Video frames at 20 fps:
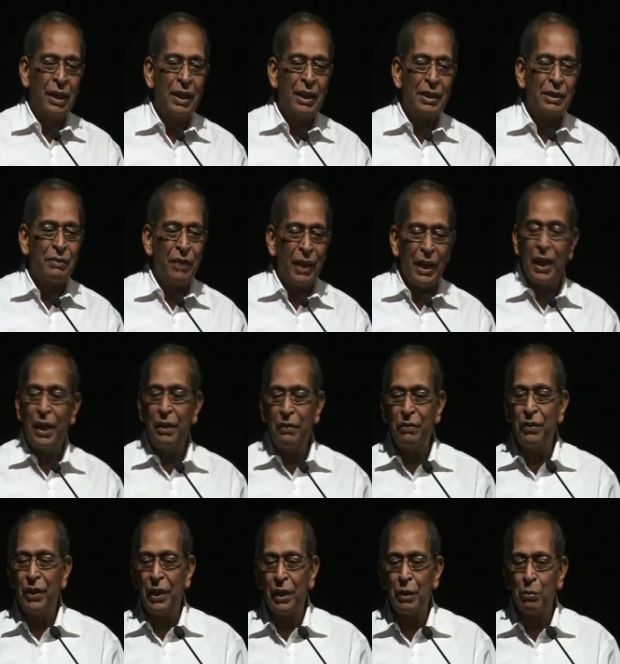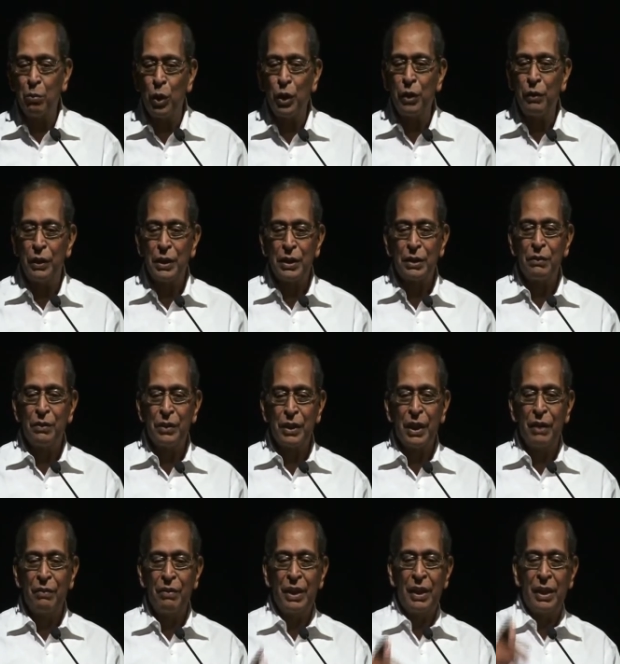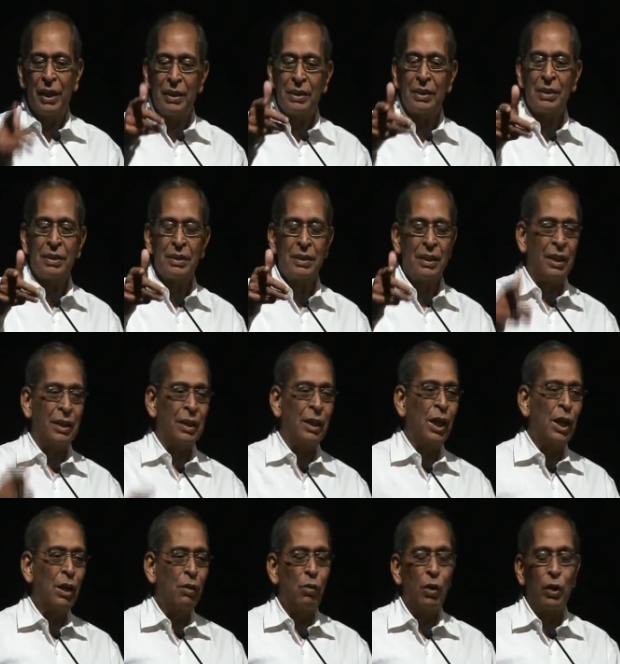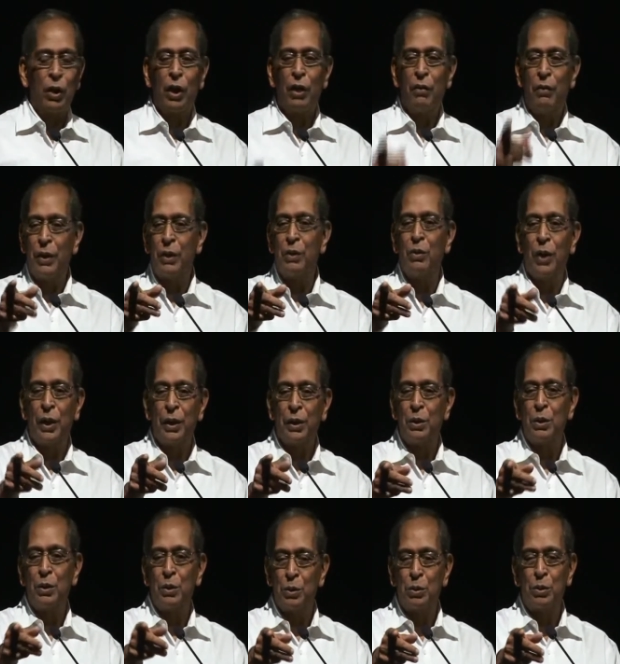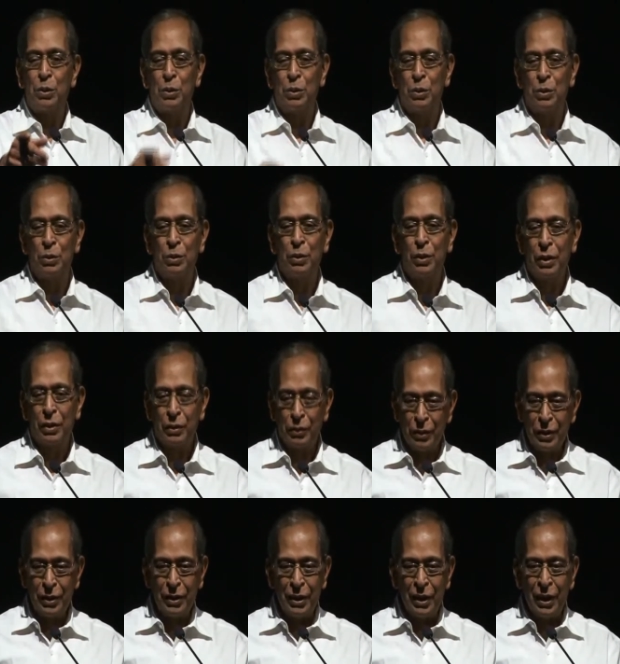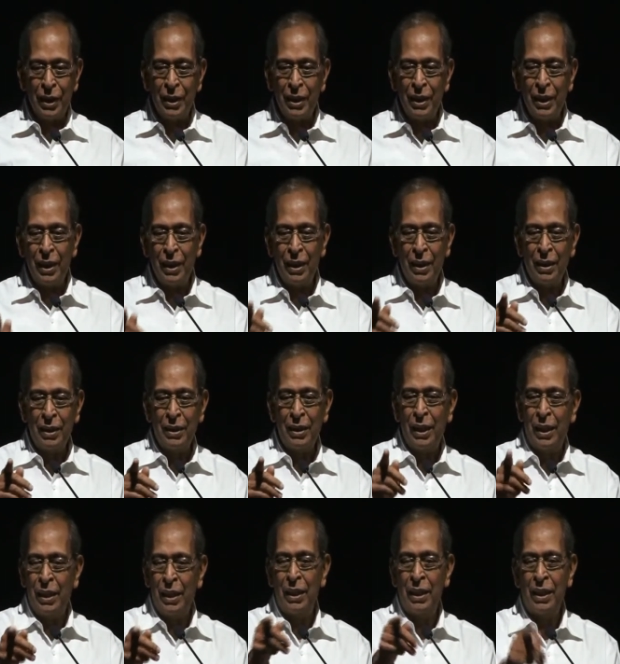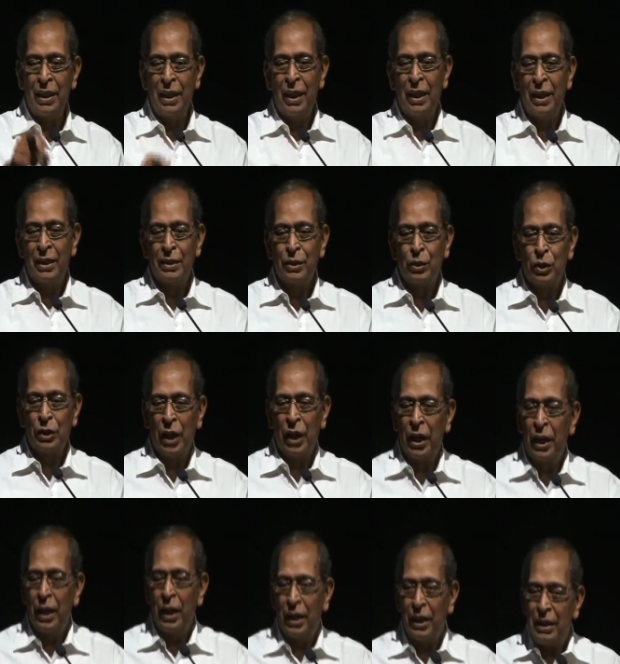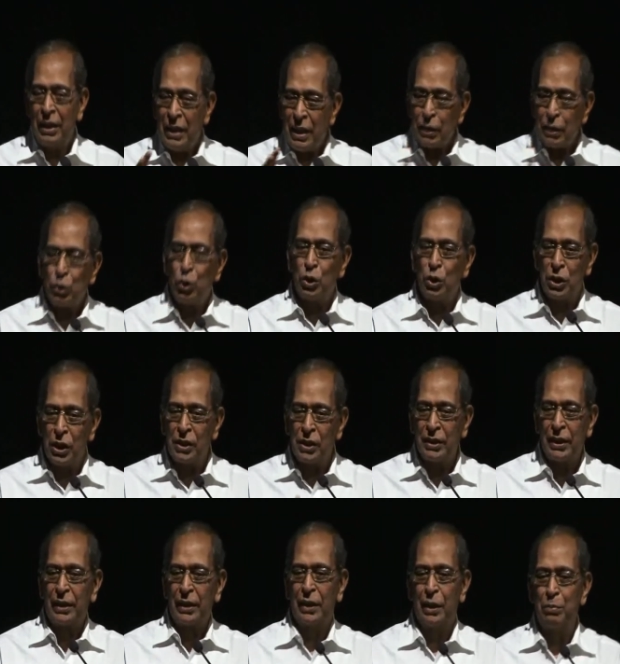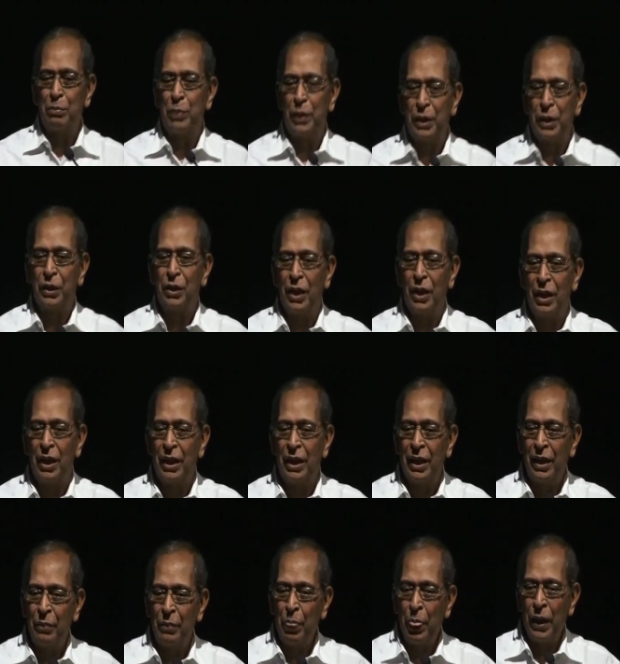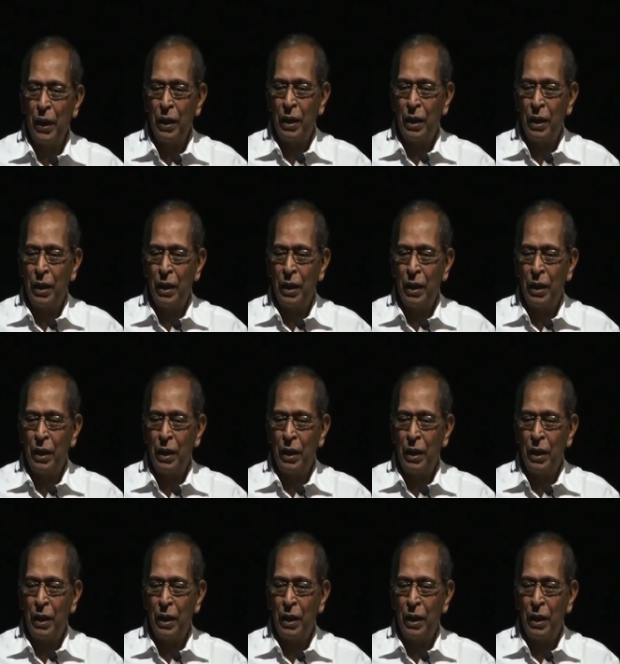is very different. The motivation for giving is uh, what are we going to do to uh, the society. In the social sector particularly,